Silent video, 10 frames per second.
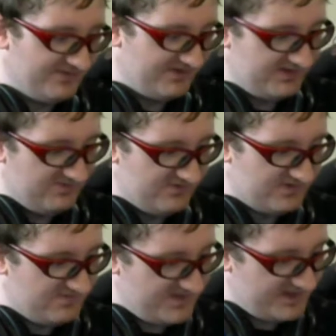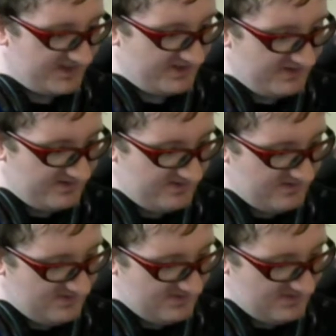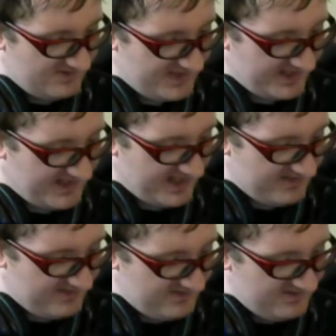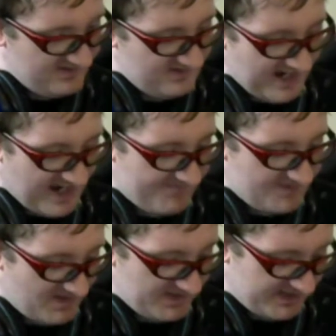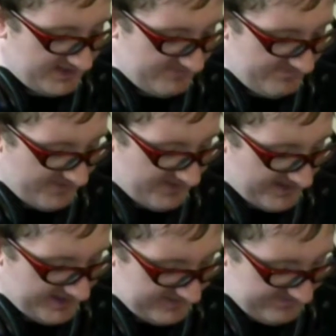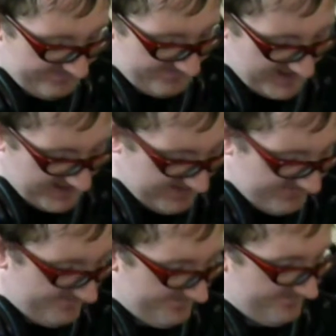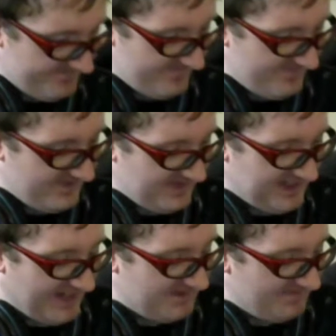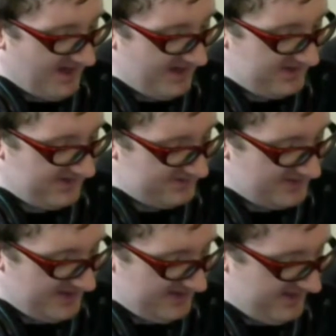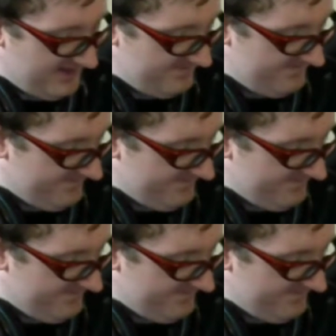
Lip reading: a used figure or secondhand aftermarket, but like they kept the box and traded it in.